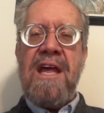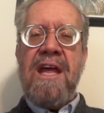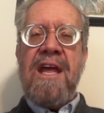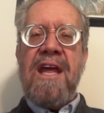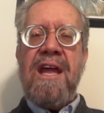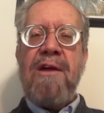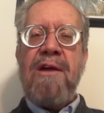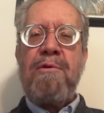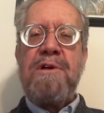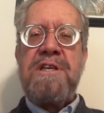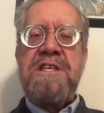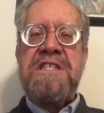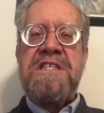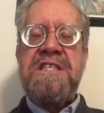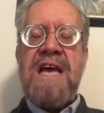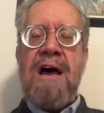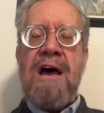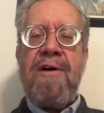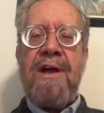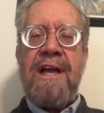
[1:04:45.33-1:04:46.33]
He was
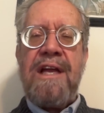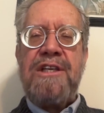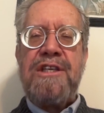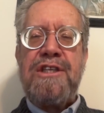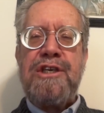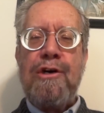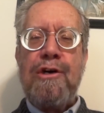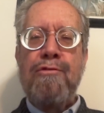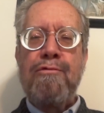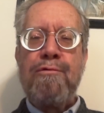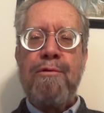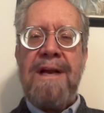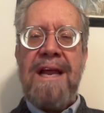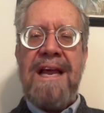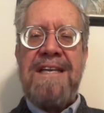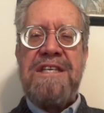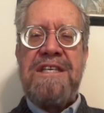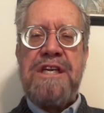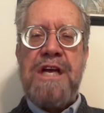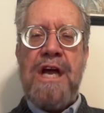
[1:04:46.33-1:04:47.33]
selling children
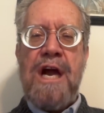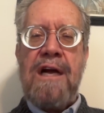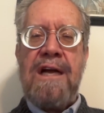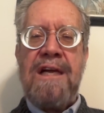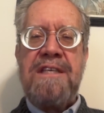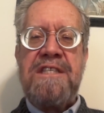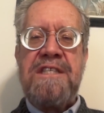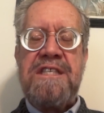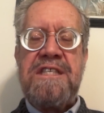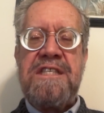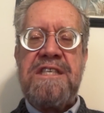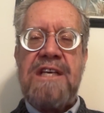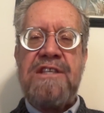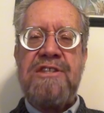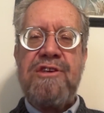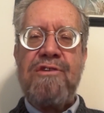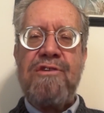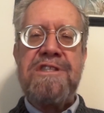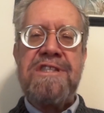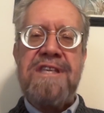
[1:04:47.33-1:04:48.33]
as young as
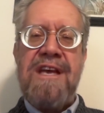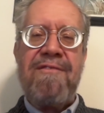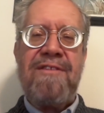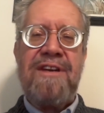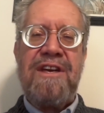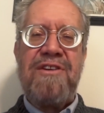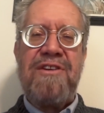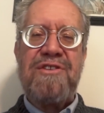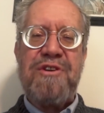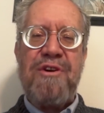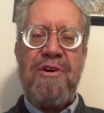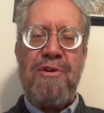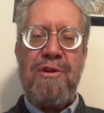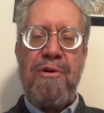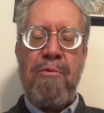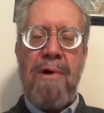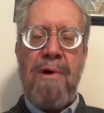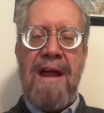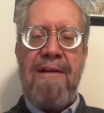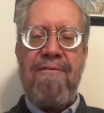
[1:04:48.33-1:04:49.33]
6 or 7 years old
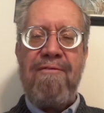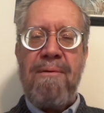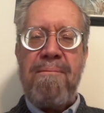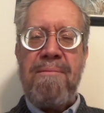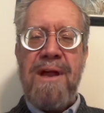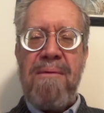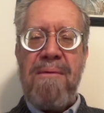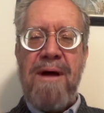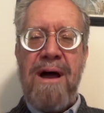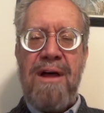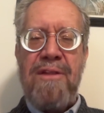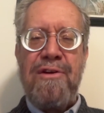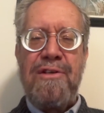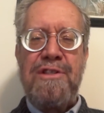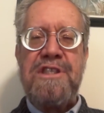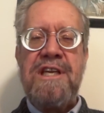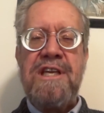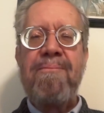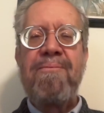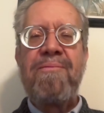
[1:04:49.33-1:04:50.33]
away from their
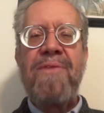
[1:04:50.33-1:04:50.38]
mothers.